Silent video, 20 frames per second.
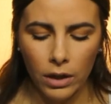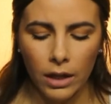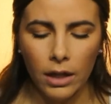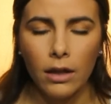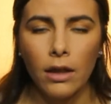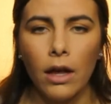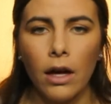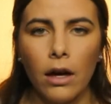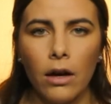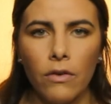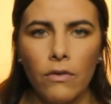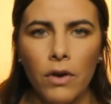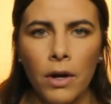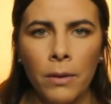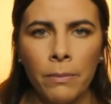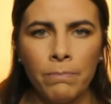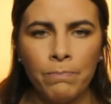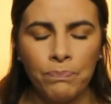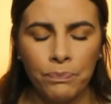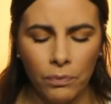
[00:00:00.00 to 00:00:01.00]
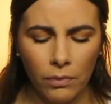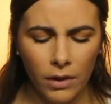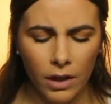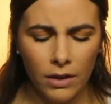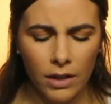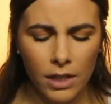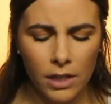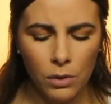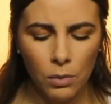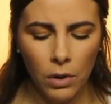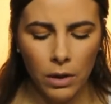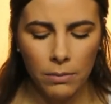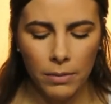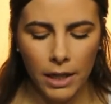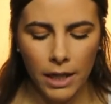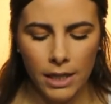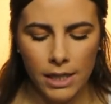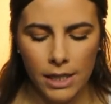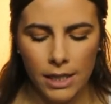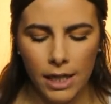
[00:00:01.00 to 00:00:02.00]
I really love
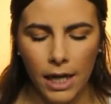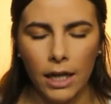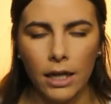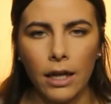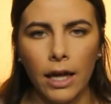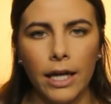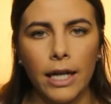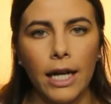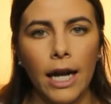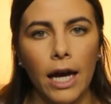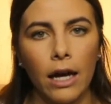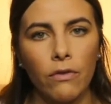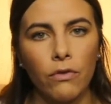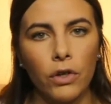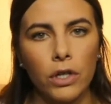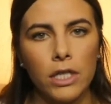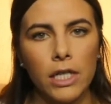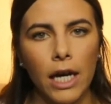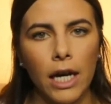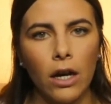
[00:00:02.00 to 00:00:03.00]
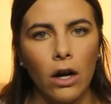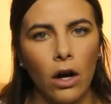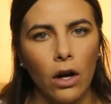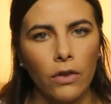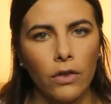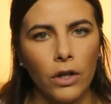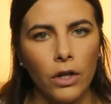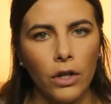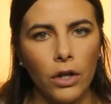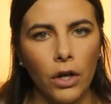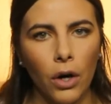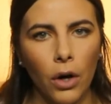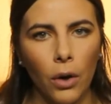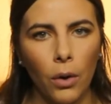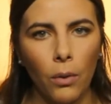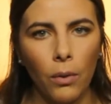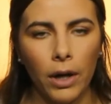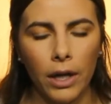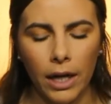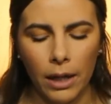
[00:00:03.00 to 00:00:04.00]
this one because it's kind of like an everyday
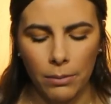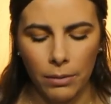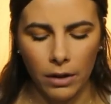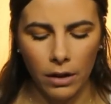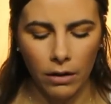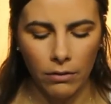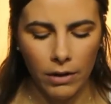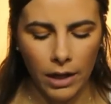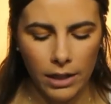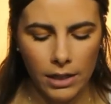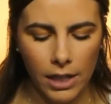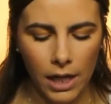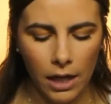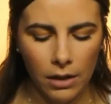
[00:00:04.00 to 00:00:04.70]
on the go, and I